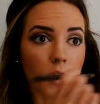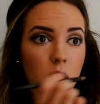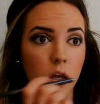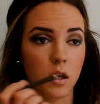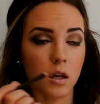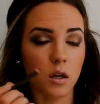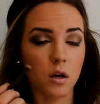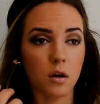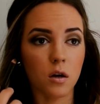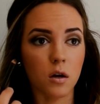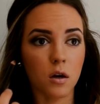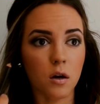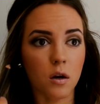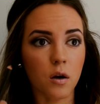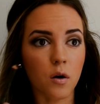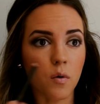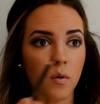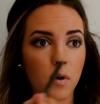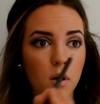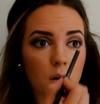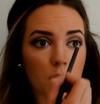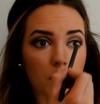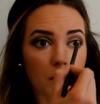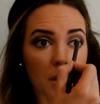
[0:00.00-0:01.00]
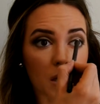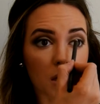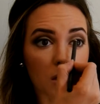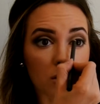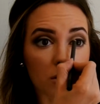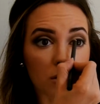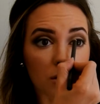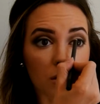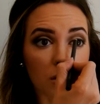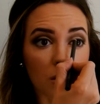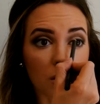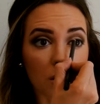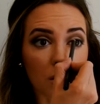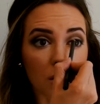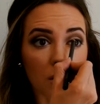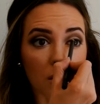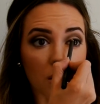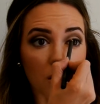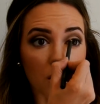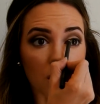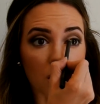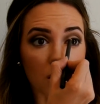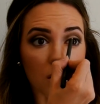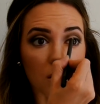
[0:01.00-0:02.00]
You're gonna want to make sure
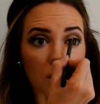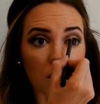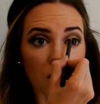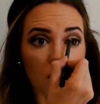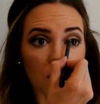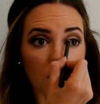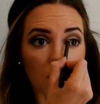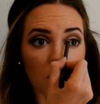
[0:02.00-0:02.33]
your